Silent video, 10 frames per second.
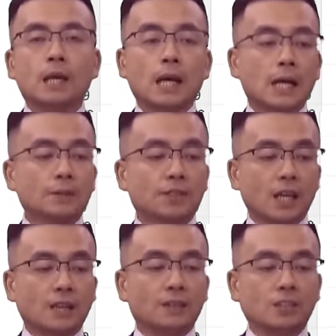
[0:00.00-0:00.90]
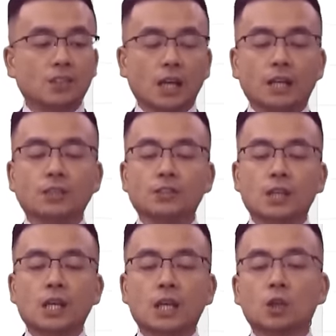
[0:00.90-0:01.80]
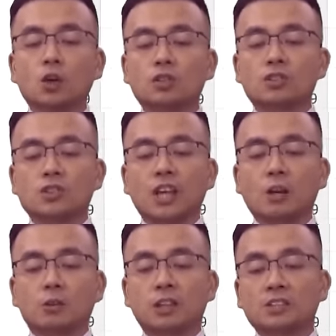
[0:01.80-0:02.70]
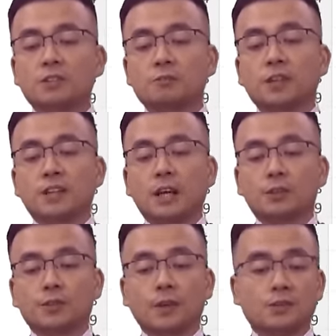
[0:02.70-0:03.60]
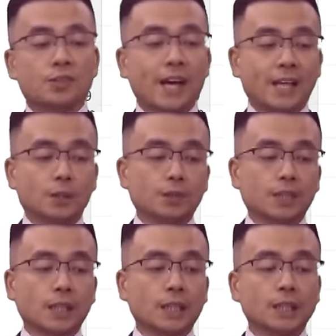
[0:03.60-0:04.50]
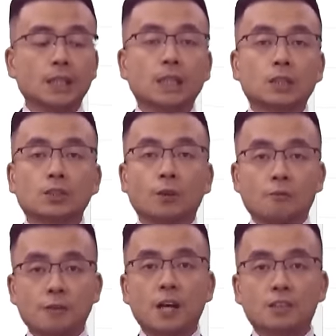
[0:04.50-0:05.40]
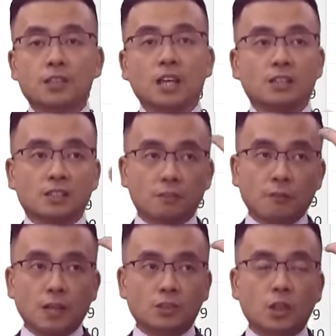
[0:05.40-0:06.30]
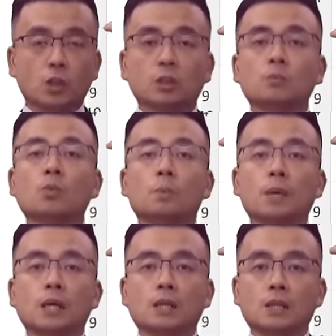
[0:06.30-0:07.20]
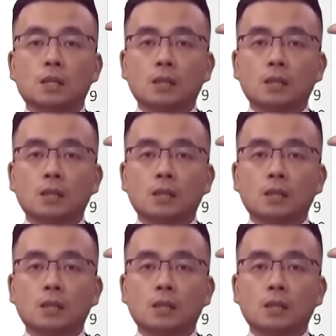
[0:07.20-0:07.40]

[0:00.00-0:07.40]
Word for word: and in this case, in order to calculate the free cash flows to equity, so firstly, the first column will be